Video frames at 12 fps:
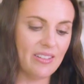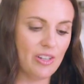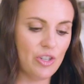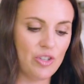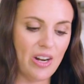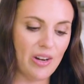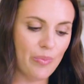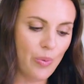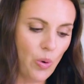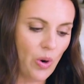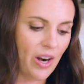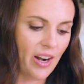shredded
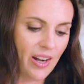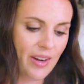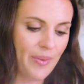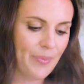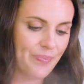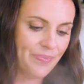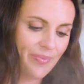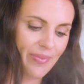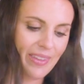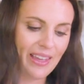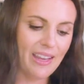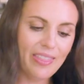pork,
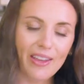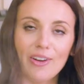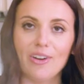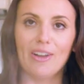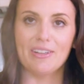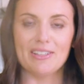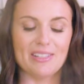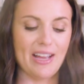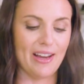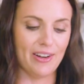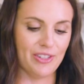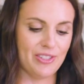anything your heart
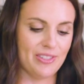desires.